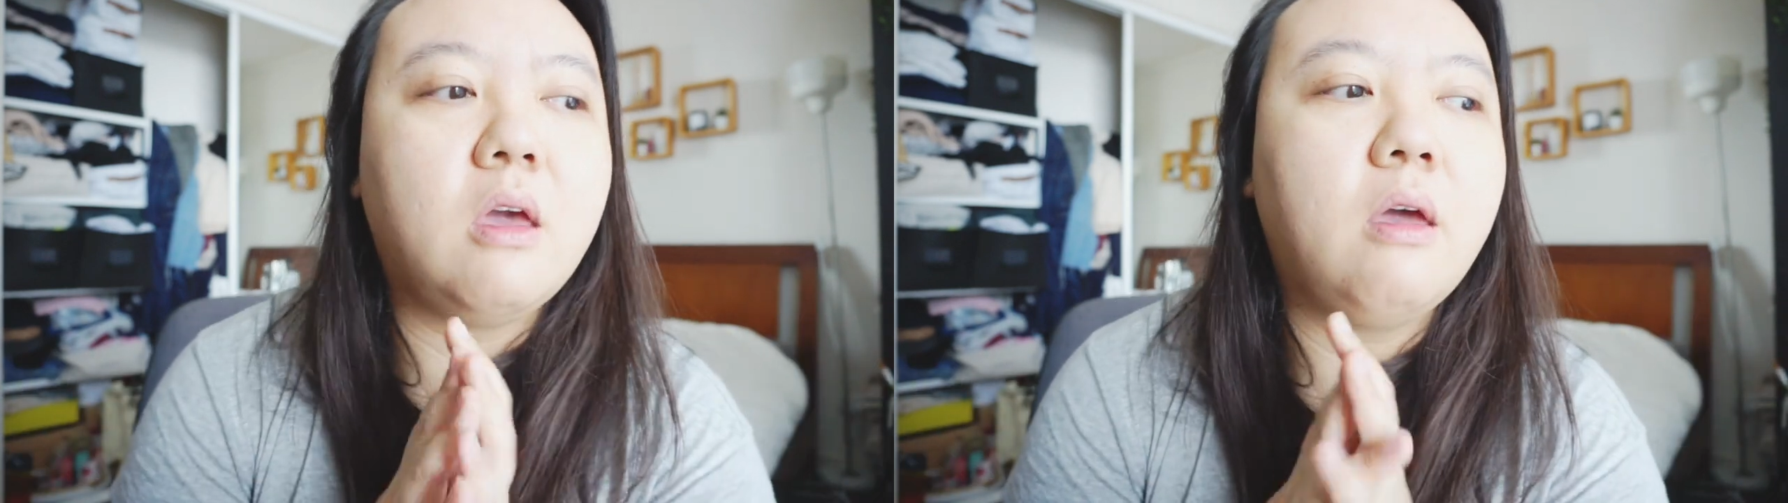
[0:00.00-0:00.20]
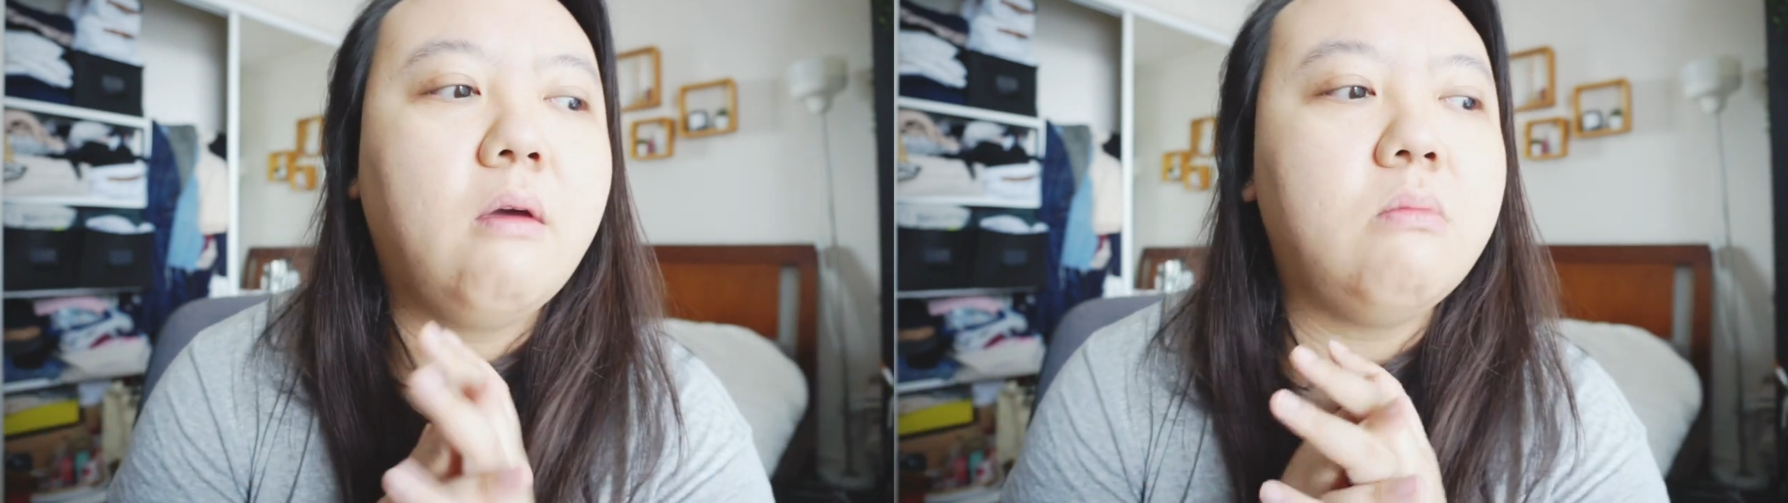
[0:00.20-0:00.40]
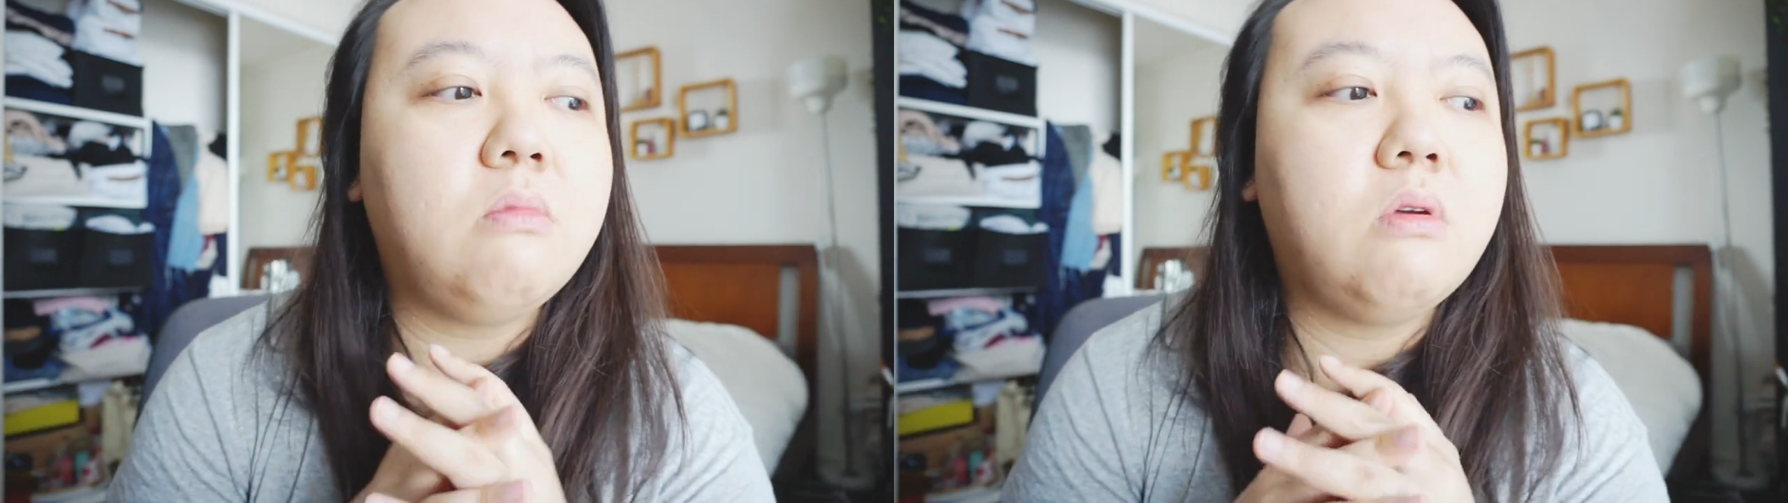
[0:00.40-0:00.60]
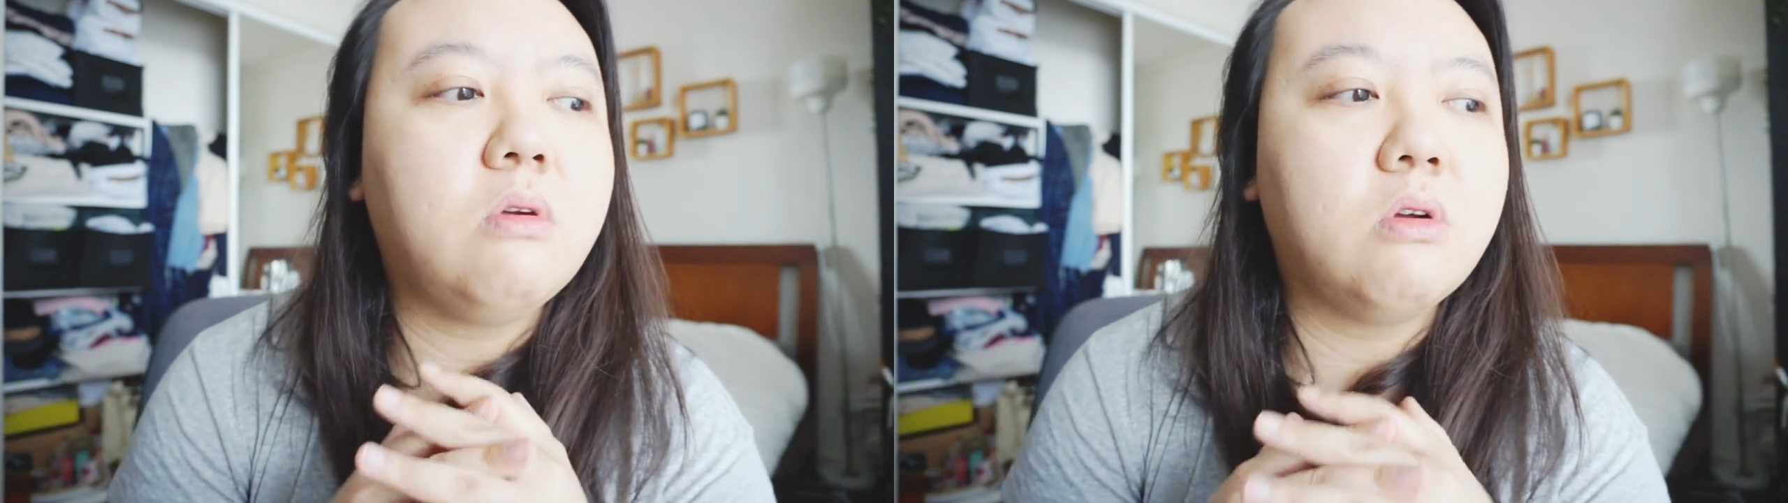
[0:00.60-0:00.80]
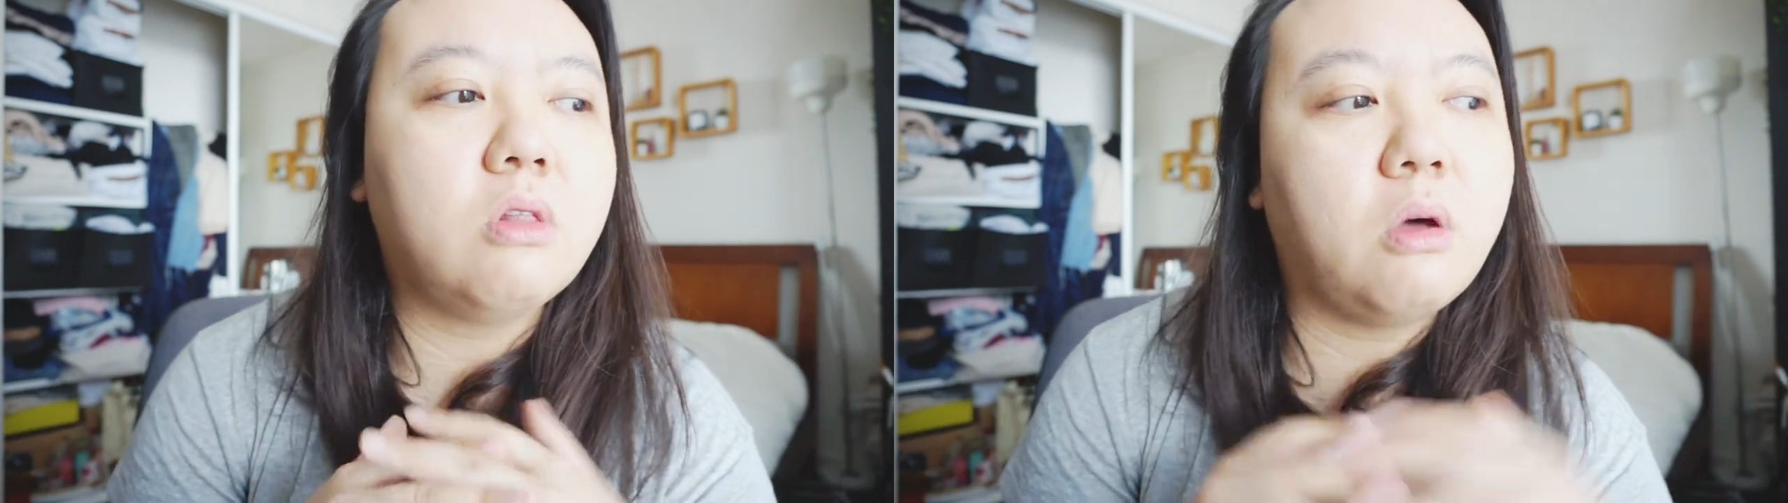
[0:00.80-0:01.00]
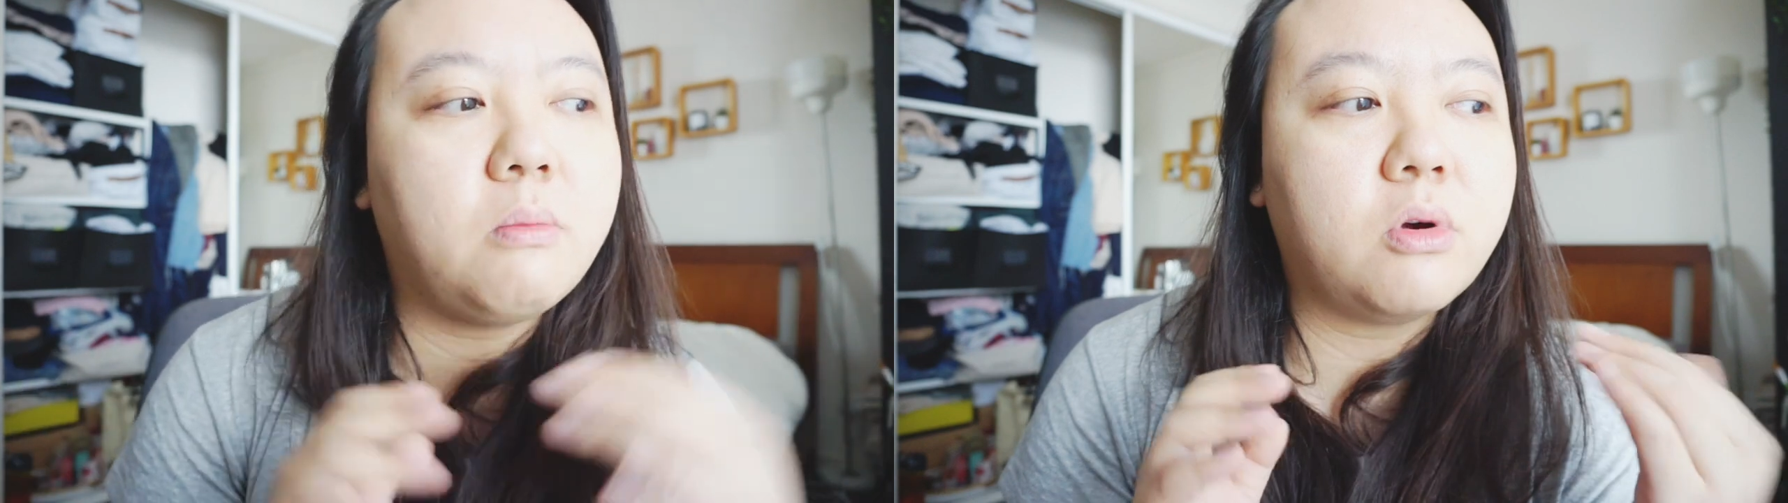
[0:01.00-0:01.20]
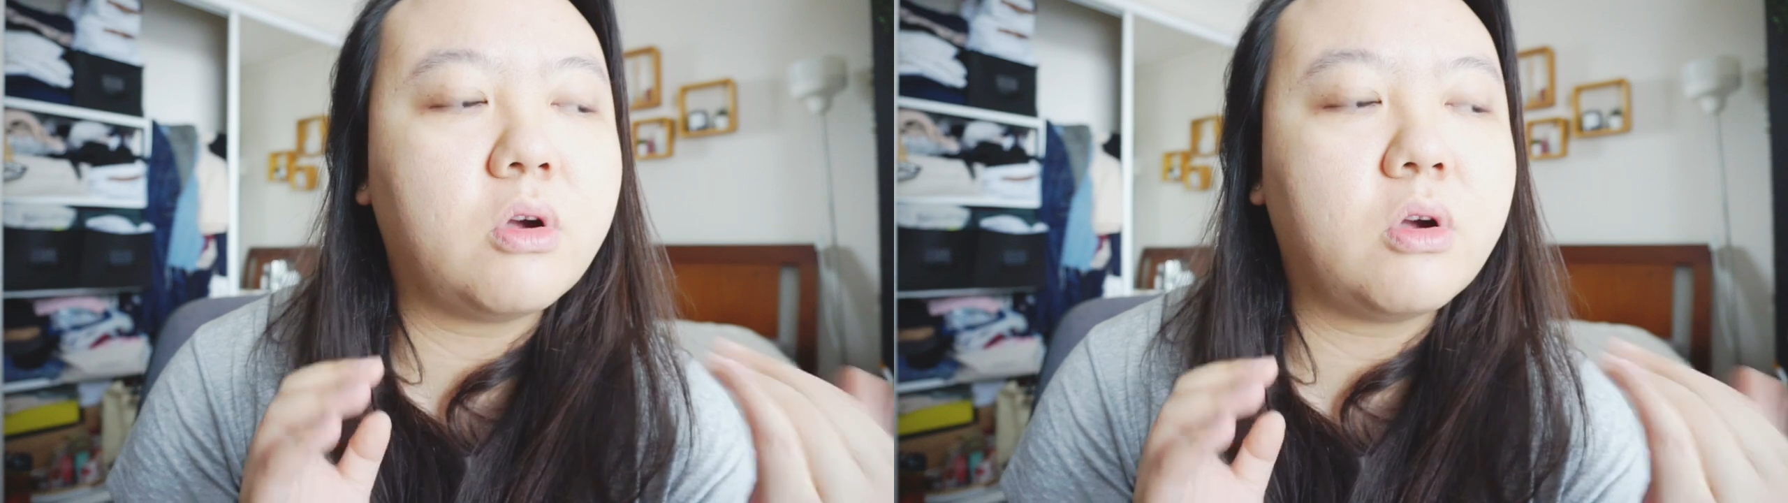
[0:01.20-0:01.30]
um you're a lot more